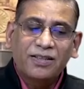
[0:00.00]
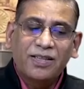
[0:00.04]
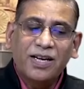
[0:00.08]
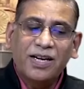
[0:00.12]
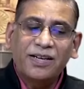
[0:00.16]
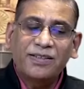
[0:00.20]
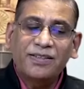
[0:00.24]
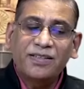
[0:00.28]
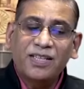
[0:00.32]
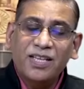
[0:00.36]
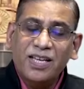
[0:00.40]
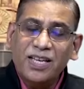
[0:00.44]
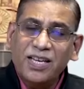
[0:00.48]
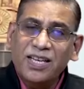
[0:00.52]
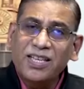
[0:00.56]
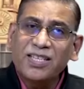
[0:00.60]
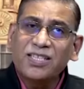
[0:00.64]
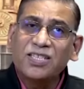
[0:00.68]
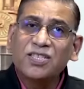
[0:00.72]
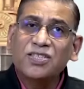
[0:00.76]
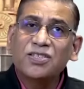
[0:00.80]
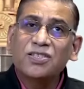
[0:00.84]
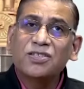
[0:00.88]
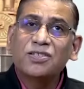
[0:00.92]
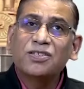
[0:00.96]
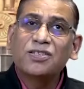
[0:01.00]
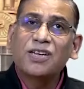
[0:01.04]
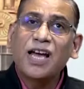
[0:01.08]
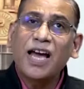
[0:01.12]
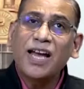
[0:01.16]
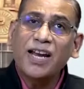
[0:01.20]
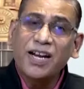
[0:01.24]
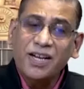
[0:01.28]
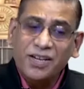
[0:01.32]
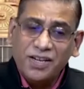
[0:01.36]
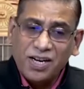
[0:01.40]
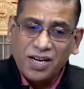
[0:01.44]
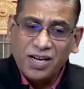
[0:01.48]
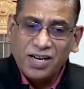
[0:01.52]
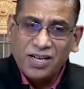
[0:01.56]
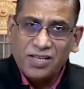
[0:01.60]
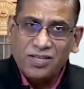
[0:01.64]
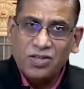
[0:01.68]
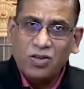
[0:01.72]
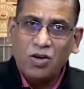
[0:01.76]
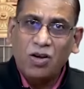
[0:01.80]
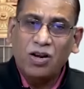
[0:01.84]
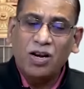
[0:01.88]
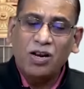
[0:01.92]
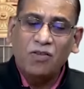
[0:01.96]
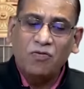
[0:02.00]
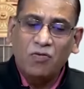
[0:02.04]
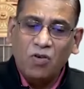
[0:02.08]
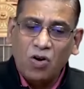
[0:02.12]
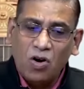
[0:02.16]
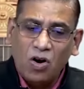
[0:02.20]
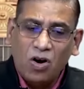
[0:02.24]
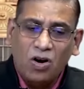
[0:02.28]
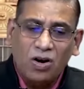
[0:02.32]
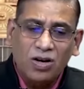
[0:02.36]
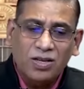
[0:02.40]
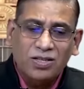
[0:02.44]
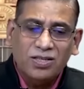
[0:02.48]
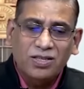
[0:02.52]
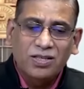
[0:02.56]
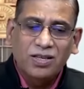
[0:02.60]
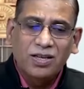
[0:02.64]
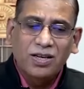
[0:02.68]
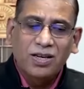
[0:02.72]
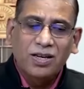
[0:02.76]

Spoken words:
that these titles or awards